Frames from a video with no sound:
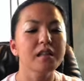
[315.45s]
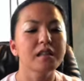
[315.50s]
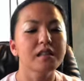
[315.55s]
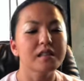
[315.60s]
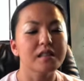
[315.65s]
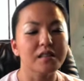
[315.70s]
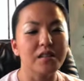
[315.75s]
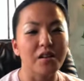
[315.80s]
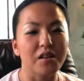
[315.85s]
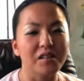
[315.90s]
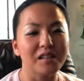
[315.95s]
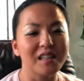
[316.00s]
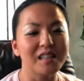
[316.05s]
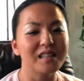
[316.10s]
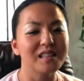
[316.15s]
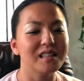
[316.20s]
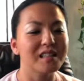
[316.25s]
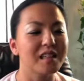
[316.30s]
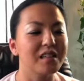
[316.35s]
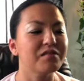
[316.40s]
so
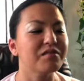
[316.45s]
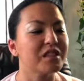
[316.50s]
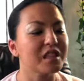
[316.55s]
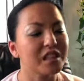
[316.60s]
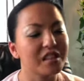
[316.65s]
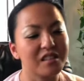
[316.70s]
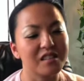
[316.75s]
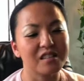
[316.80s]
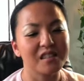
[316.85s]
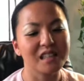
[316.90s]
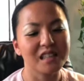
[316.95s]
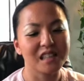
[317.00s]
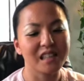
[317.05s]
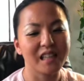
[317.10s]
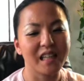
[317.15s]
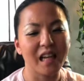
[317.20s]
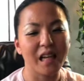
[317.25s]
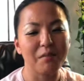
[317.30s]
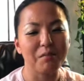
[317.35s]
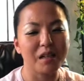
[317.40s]
in return she
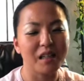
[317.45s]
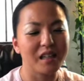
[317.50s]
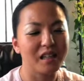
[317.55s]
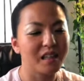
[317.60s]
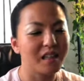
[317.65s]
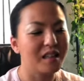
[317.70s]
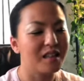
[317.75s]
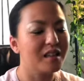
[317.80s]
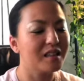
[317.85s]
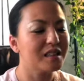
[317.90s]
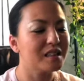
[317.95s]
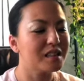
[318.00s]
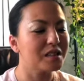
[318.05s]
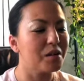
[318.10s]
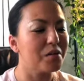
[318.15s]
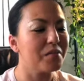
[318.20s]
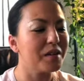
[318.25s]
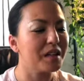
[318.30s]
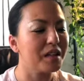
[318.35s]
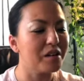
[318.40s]
gave me
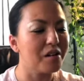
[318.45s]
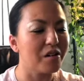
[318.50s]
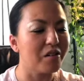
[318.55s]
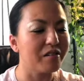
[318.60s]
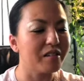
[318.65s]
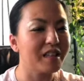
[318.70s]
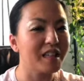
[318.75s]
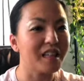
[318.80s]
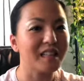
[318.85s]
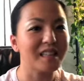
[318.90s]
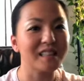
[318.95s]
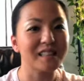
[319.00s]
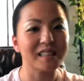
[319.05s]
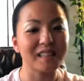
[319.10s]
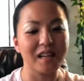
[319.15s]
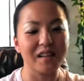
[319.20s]
so many Hoyas.